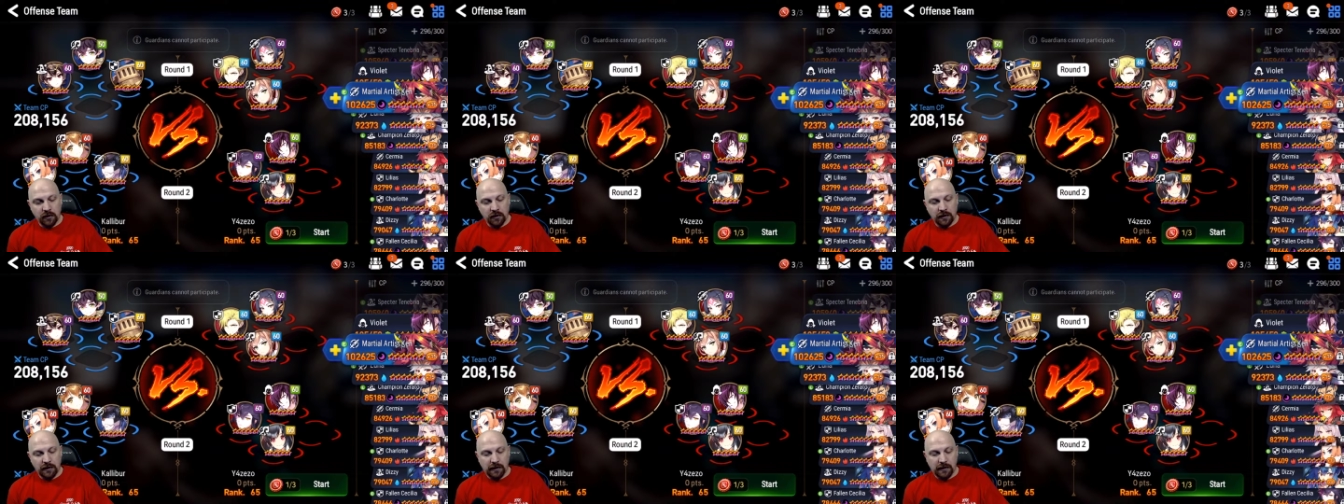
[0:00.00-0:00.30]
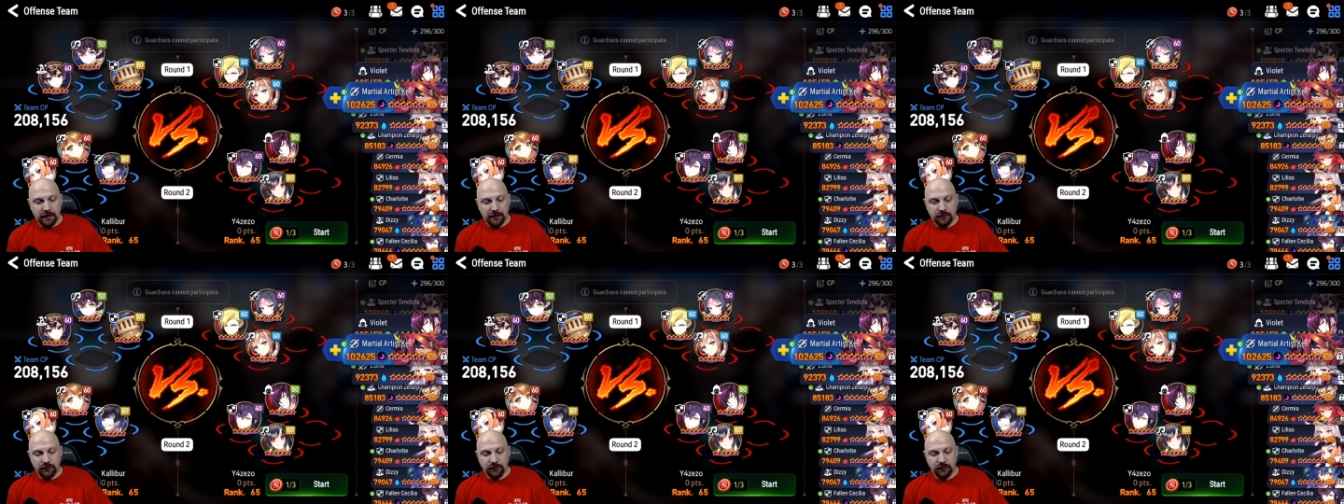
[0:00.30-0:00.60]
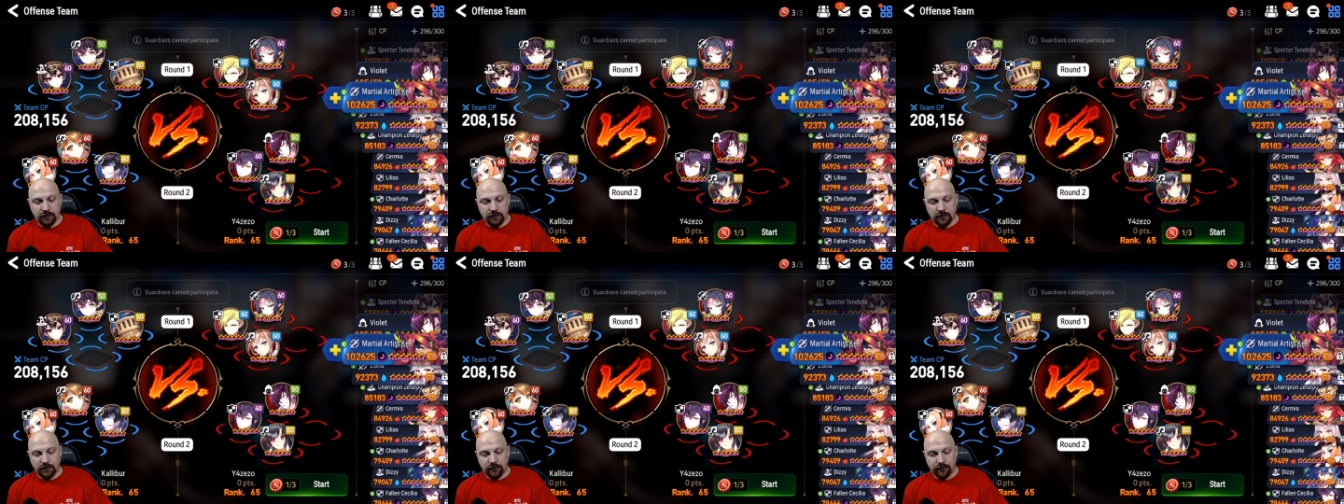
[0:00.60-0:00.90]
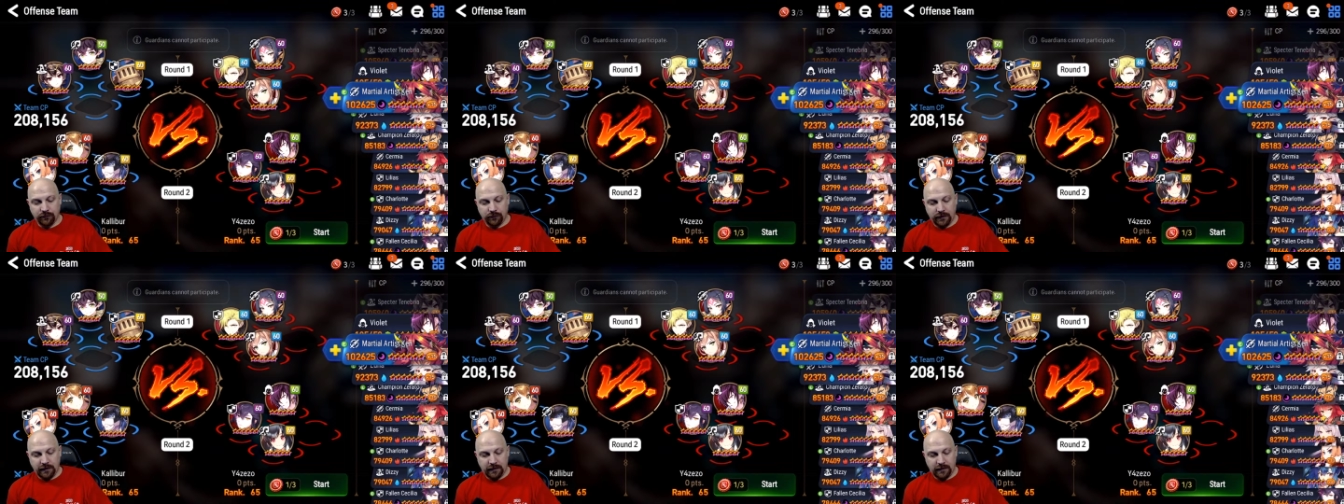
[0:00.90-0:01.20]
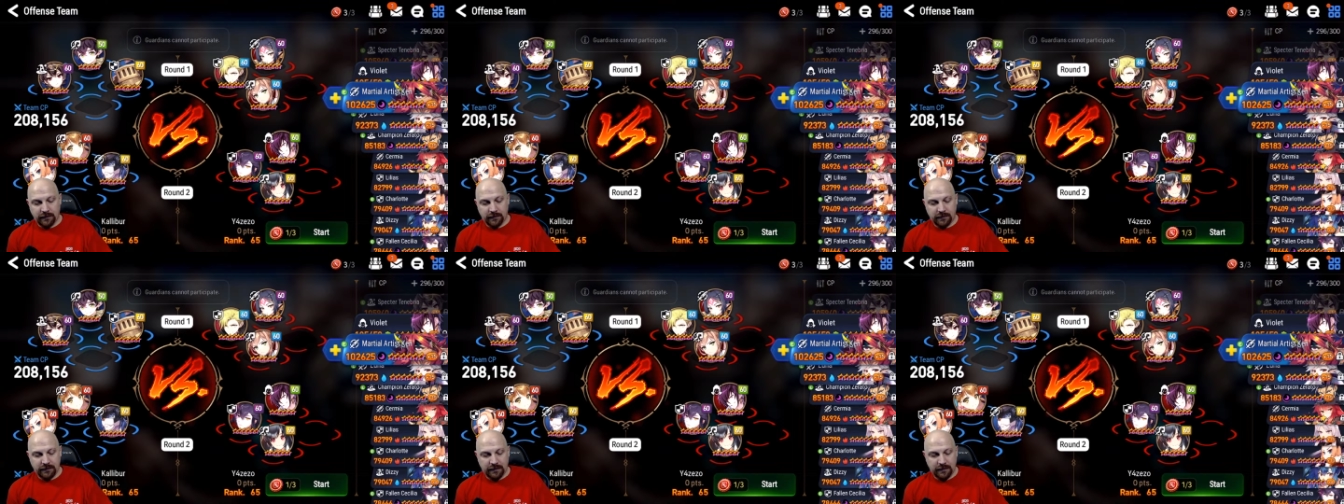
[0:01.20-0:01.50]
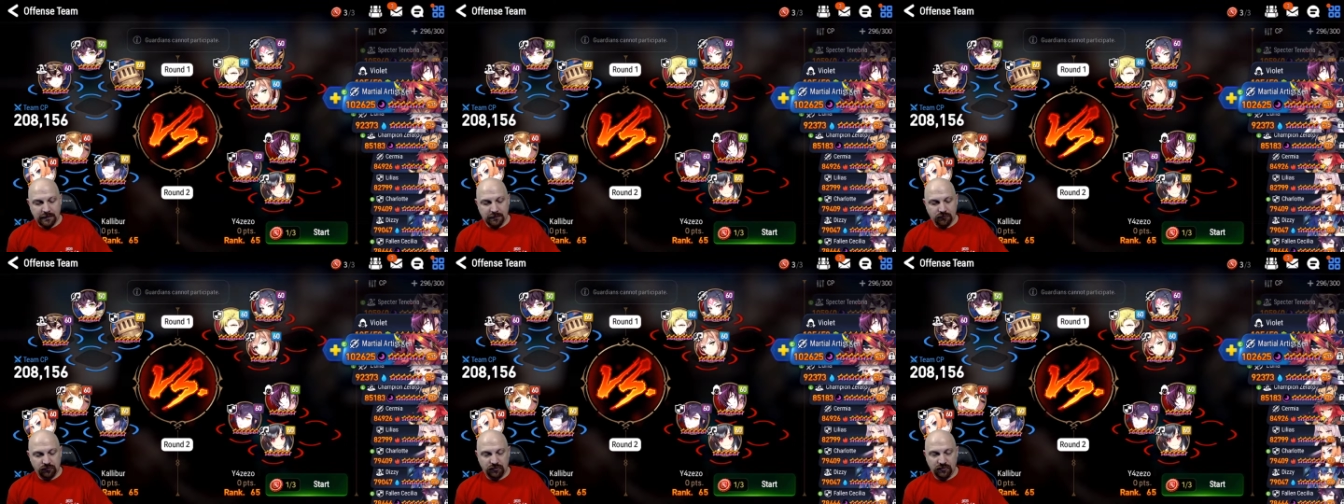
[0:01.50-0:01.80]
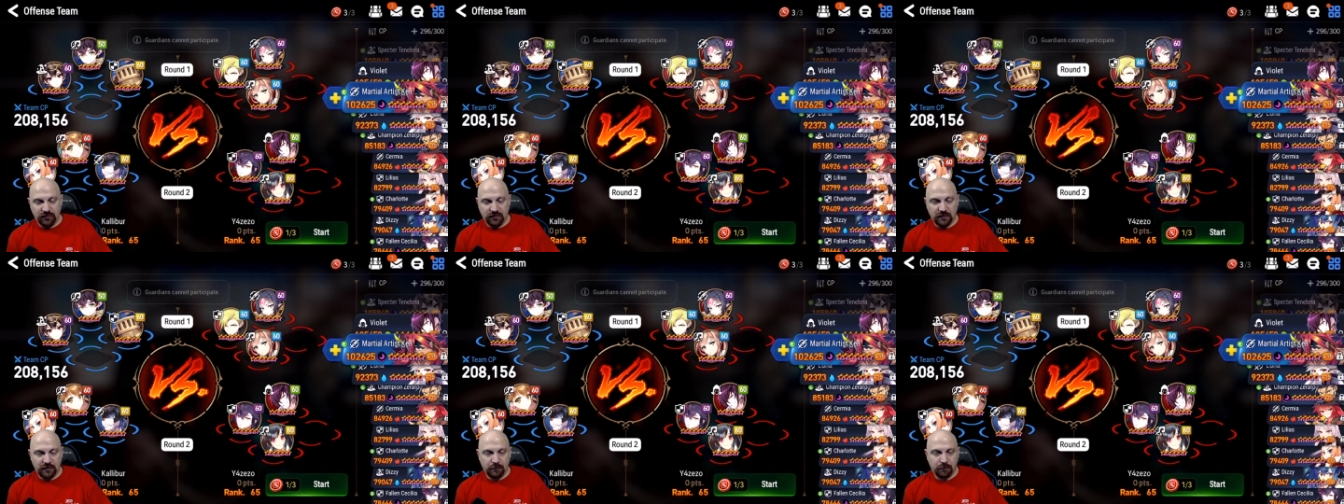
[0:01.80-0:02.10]
uh, due to the fact that she's
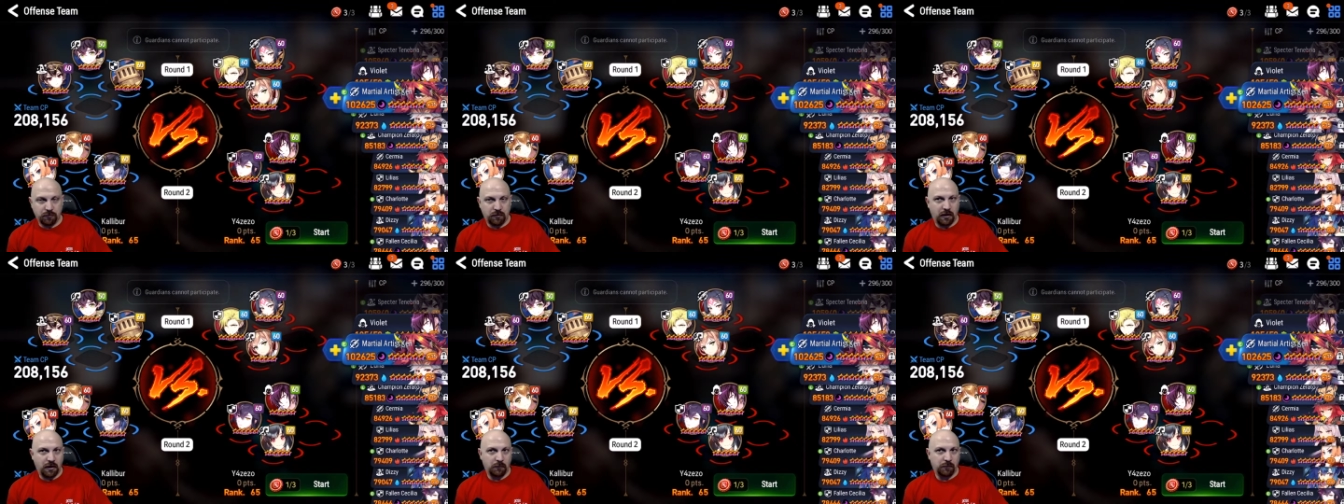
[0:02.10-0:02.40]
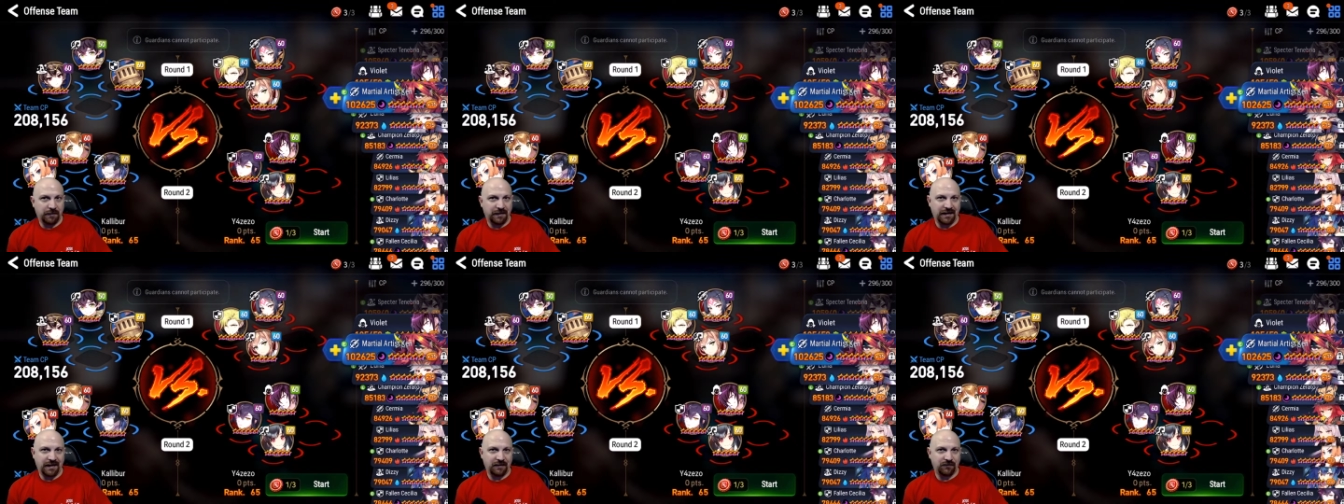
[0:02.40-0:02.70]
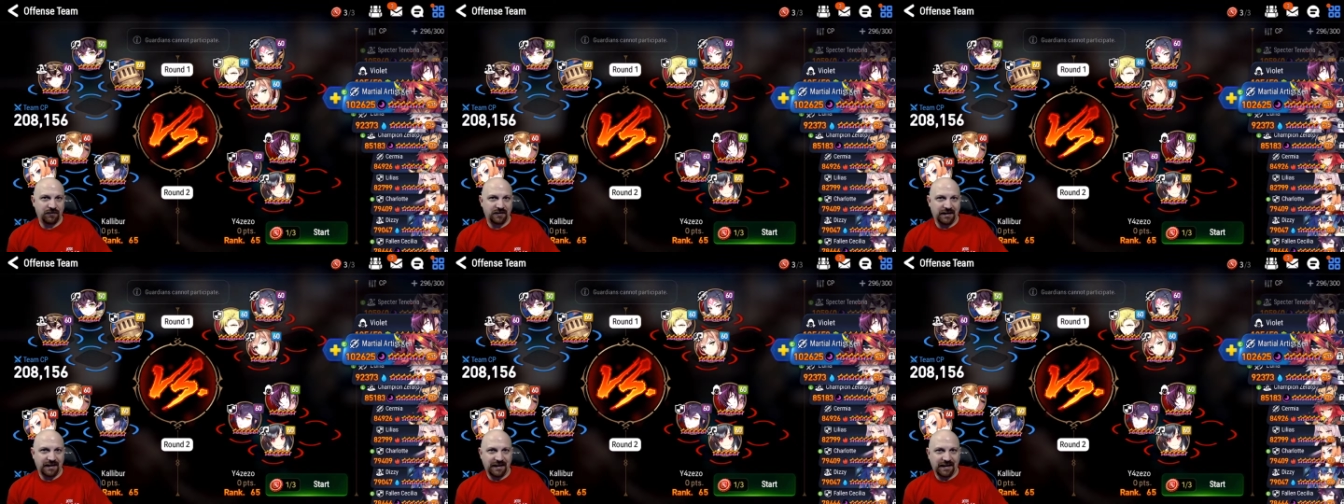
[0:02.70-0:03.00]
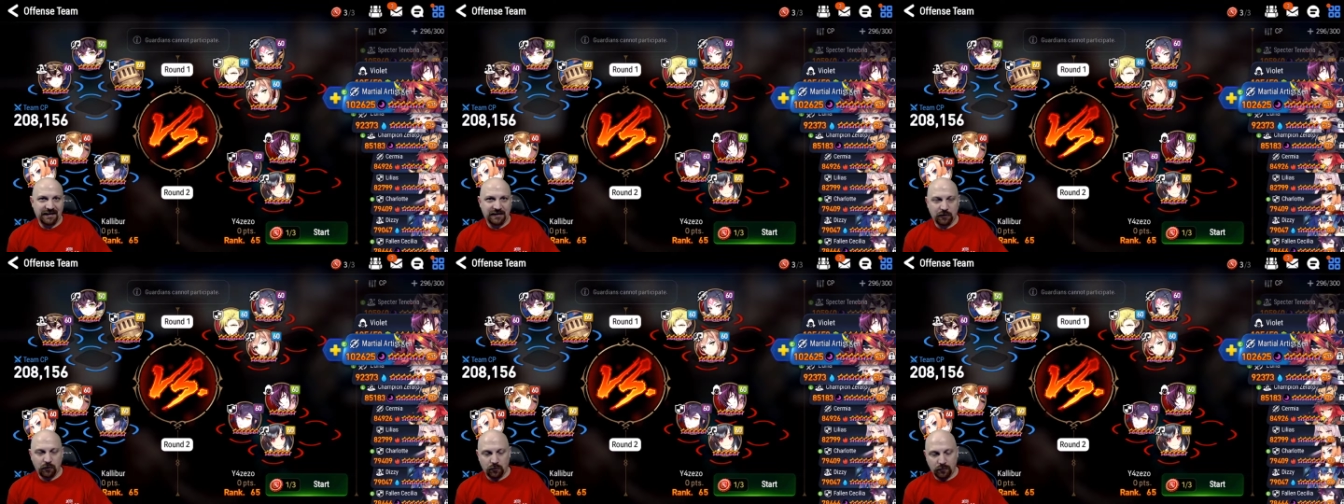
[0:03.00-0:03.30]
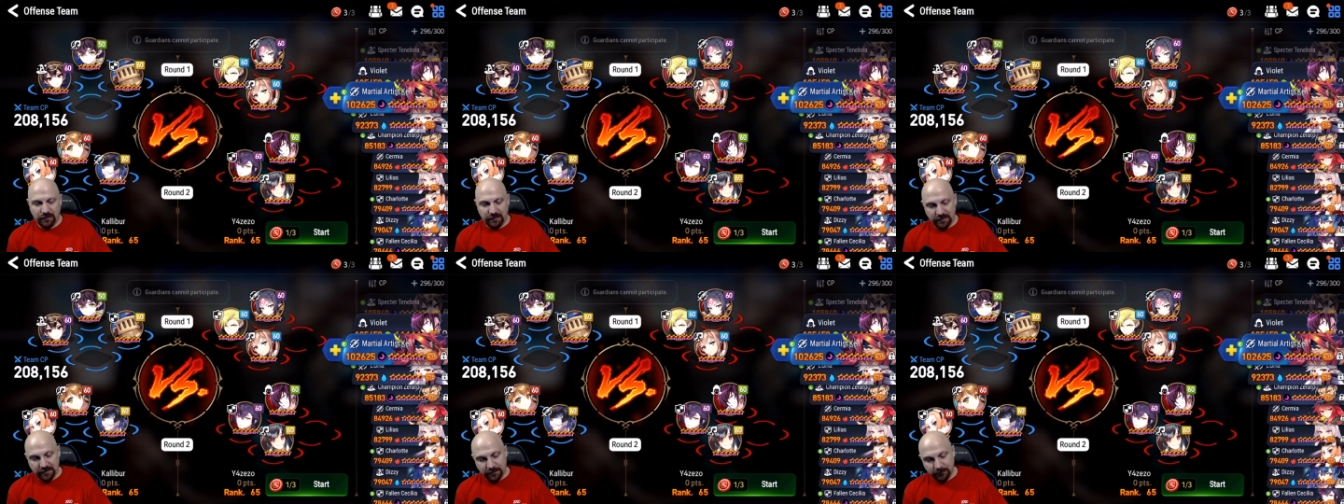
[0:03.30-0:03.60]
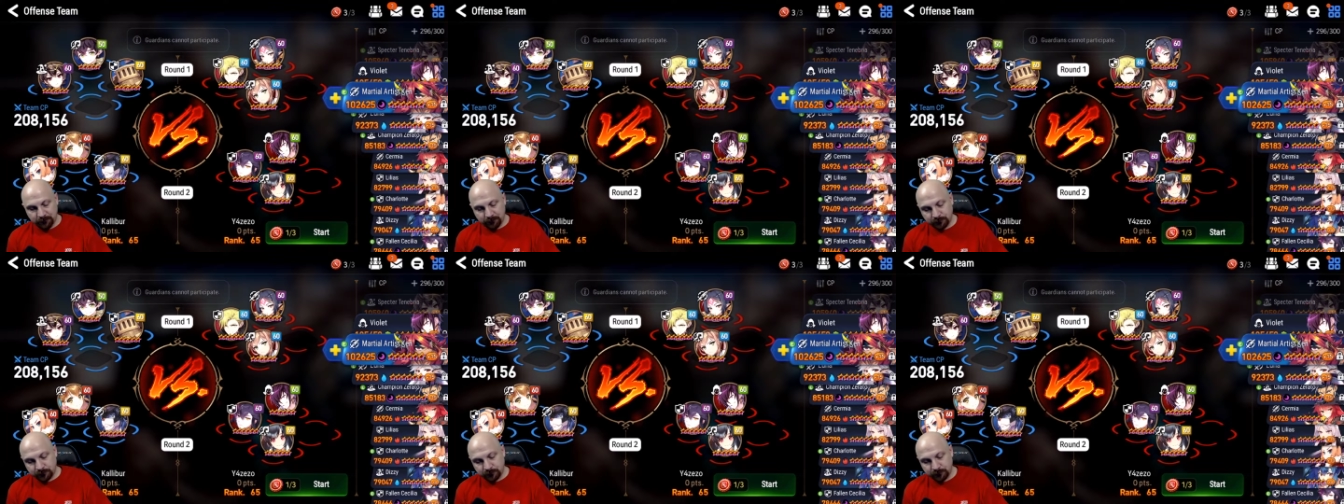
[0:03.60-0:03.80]
going to probably have an A O E